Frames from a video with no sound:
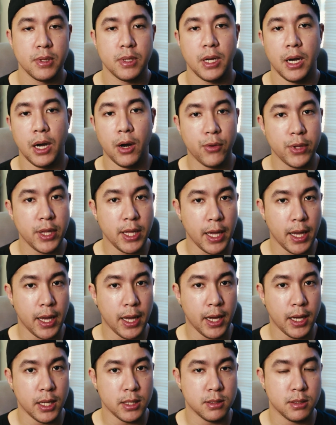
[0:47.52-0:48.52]
I already
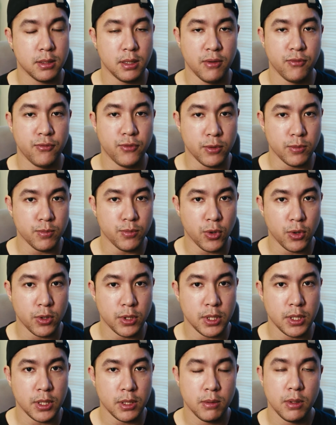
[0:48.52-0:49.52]
had a film
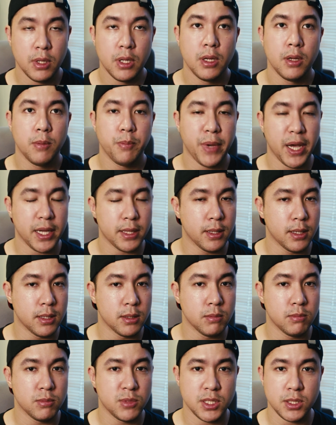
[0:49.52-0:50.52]
body back
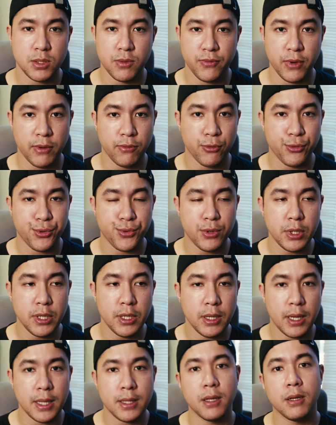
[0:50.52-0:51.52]
then, just the
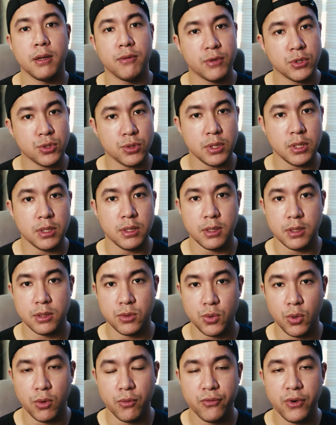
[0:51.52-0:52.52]
503, and then eventually the
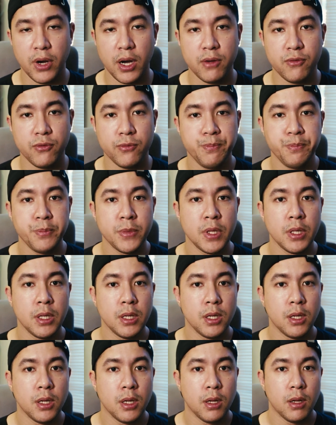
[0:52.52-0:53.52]
205
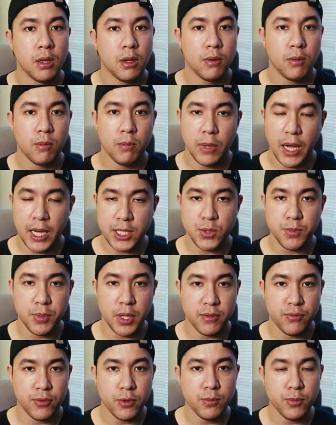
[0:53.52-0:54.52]

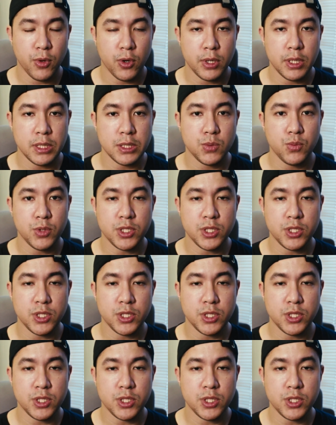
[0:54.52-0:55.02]
Hasselblad film bodies,